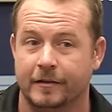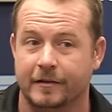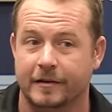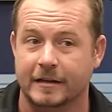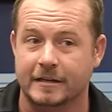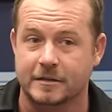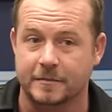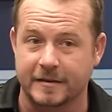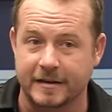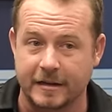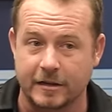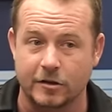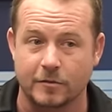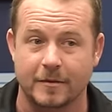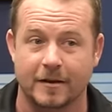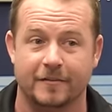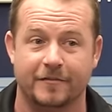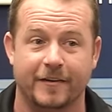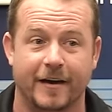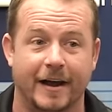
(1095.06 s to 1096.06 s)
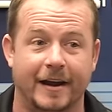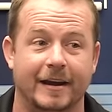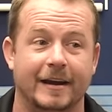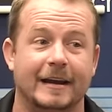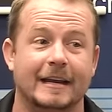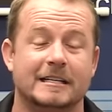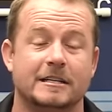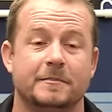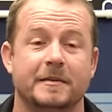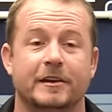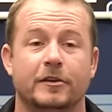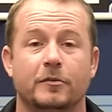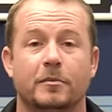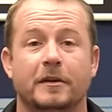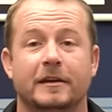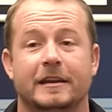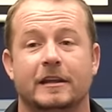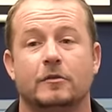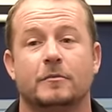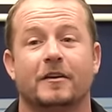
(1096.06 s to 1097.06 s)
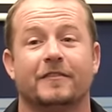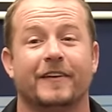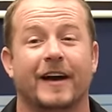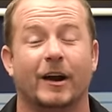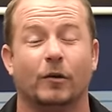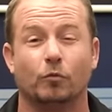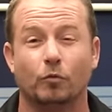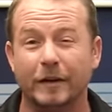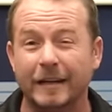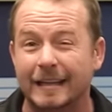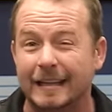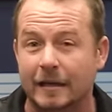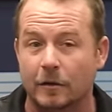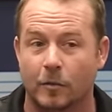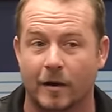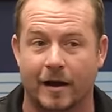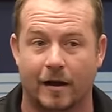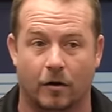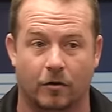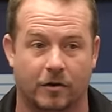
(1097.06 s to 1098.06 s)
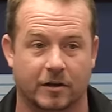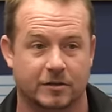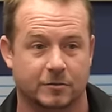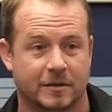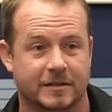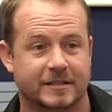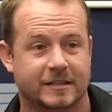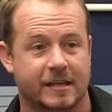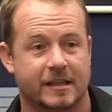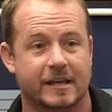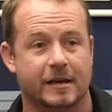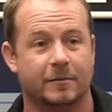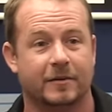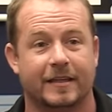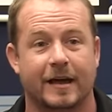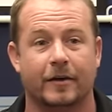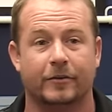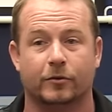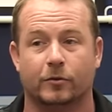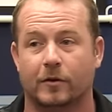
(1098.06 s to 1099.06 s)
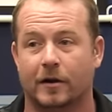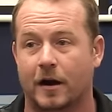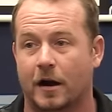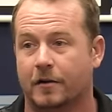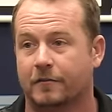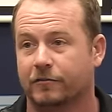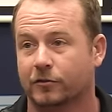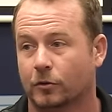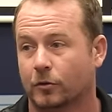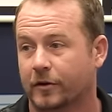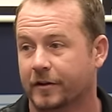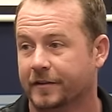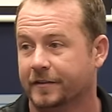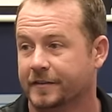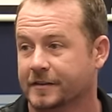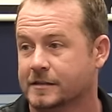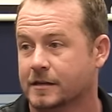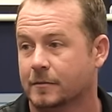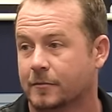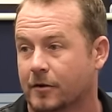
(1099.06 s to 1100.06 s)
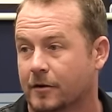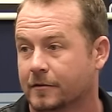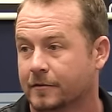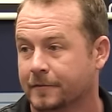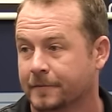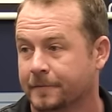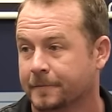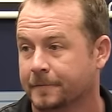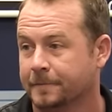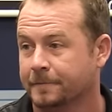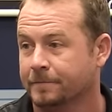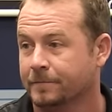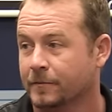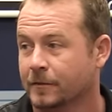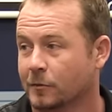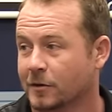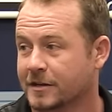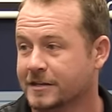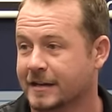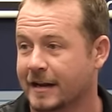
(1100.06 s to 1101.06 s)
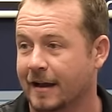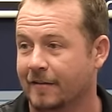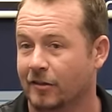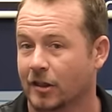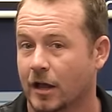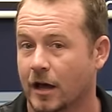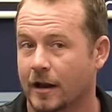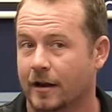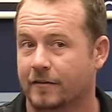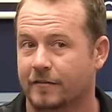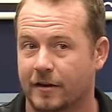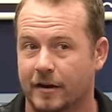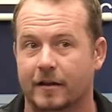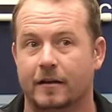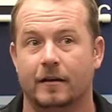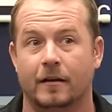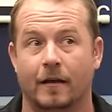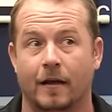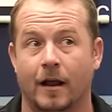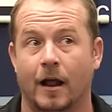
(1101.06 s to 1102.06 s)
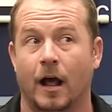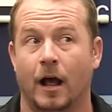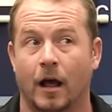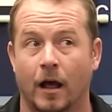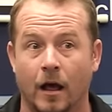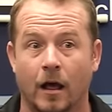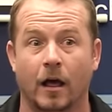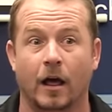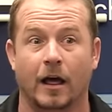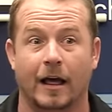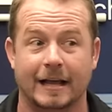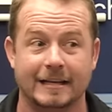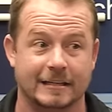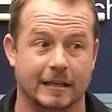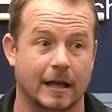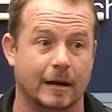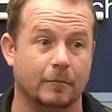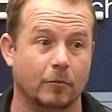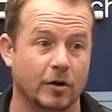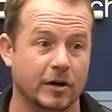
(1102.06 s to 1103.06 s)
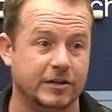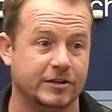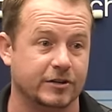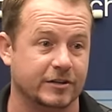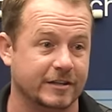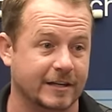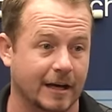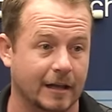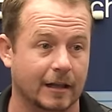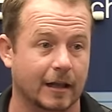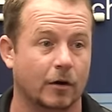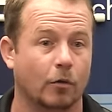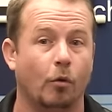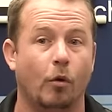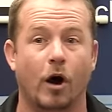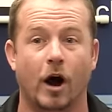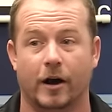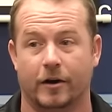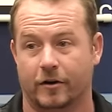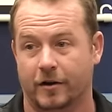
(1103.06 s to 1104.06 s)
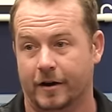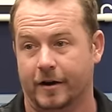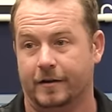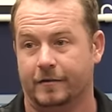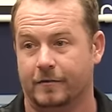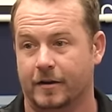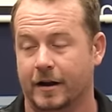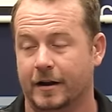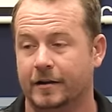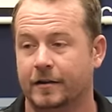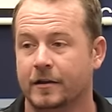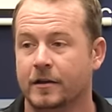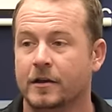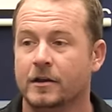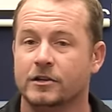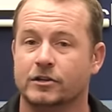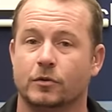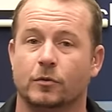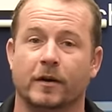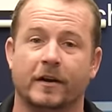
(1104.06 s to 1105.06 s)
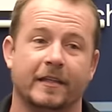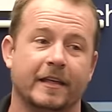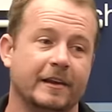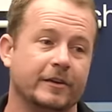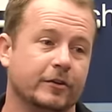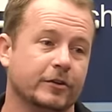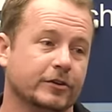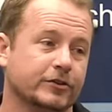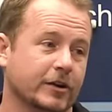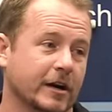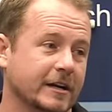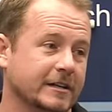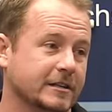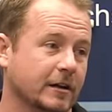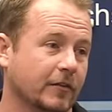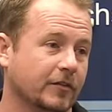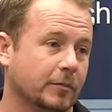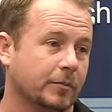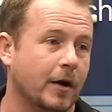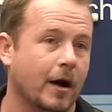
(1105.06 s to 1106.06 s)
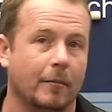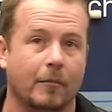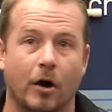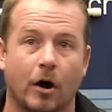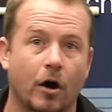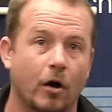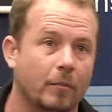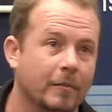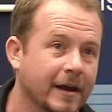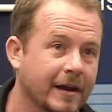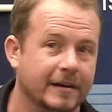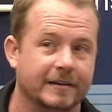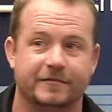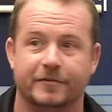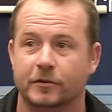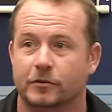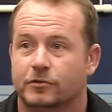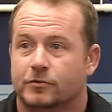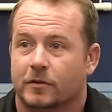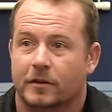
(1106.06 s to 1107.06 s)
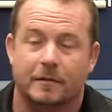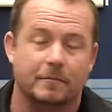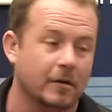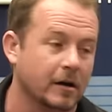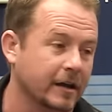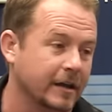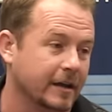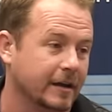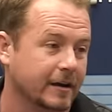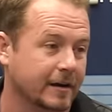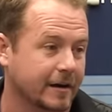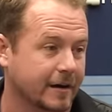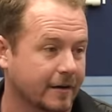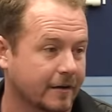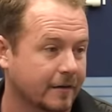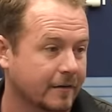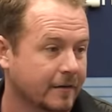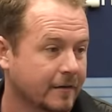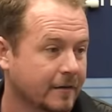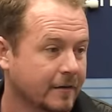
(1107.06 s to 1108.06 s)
It needs to be dehumidified. It needs to be de dehumidified really well, because what's the thing with outdoor air in Florida in the summer? What does it have a lot of in it? Moisture. It has a lot of moisture. It's got a lot of water in it, right? So what do they do to try to solve the problem? Oh man, it feels really muggy in here.